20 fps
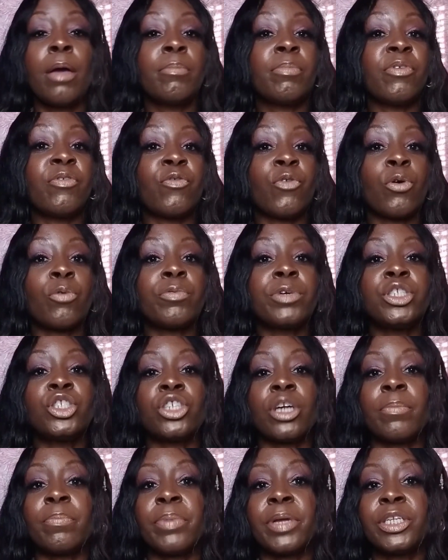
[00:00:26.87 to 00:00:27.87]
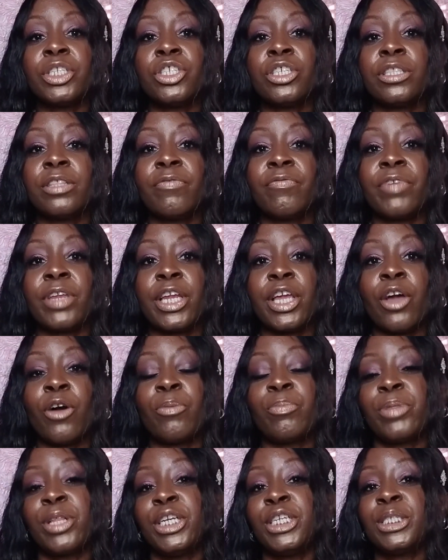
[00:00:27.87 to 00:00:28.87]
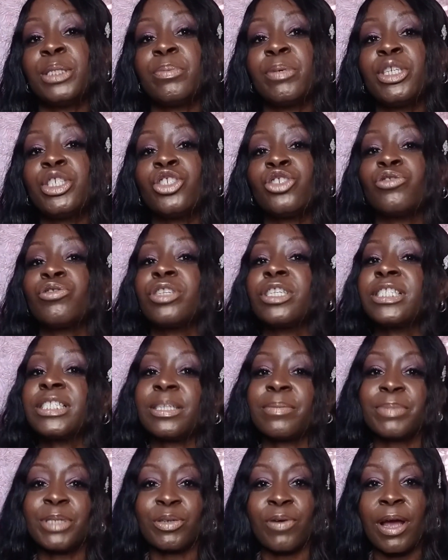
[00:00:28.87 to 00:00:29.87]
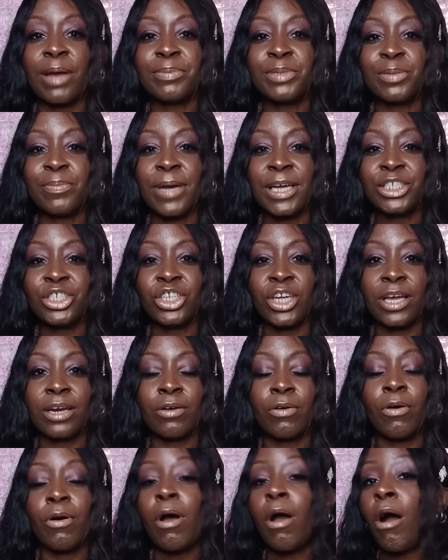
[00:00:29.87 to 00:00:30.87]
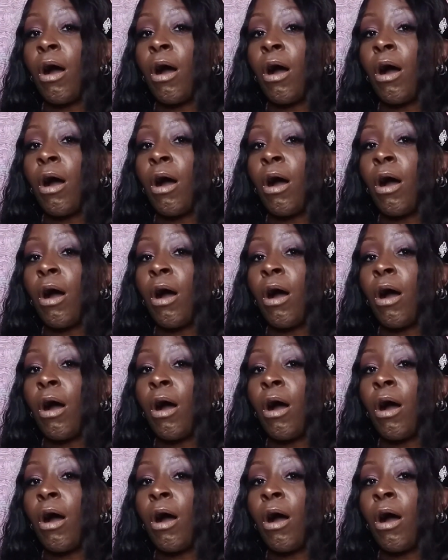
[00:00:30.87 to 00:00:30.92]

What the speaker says: Before we jump into the video, please be sure to subscribe to my channel.